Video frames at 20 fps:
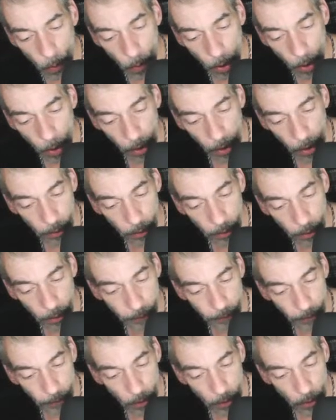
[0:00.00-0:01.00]
if it knows how,
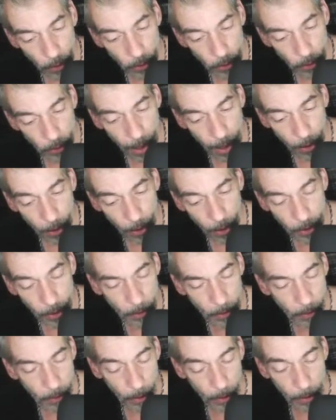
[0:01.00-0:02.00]
can switch
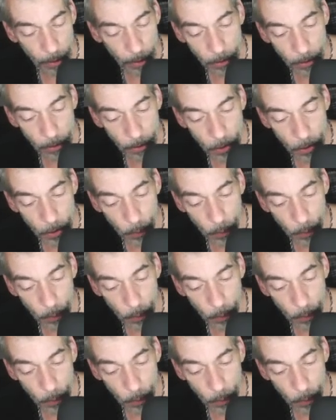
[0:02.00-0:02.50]
into listening.